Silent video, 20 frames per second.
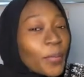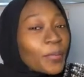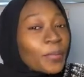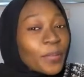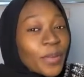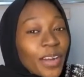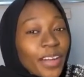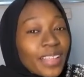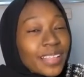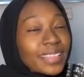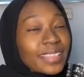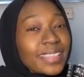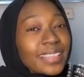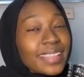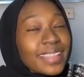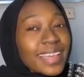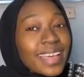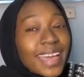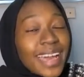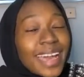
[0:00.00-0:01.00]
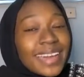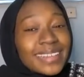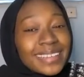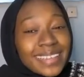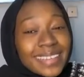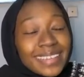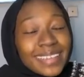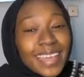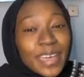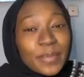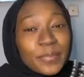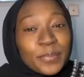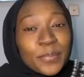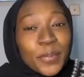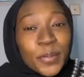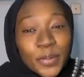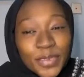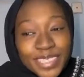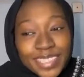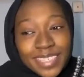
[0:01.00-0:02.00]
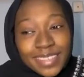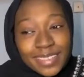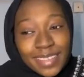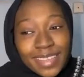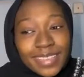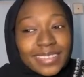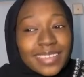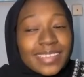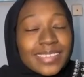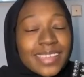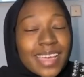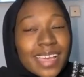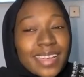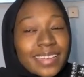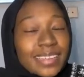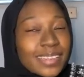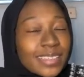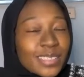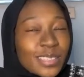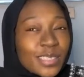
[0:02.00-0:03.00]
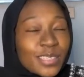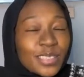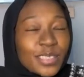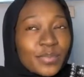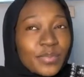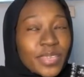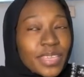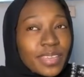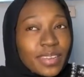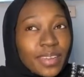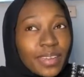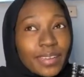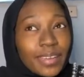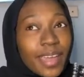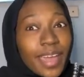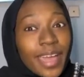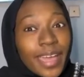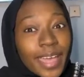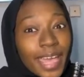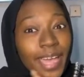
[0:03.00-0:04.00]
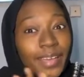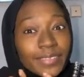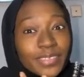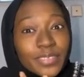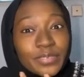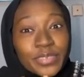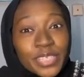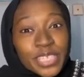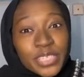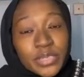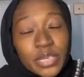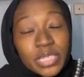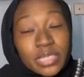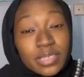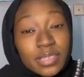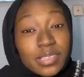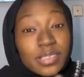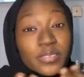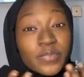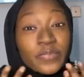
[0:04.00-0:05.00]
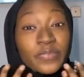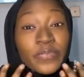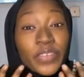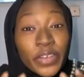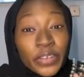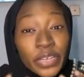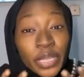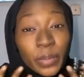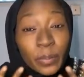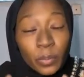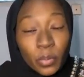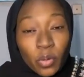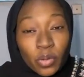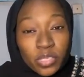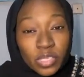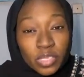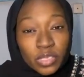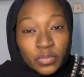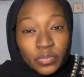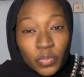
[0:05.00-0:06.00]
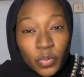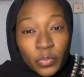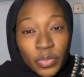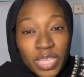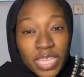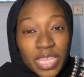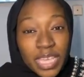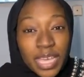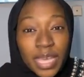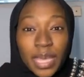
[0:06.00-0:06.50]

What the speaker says: Well, another important thing that Skyline has done to me, and I have to reiterate that, is very important for me,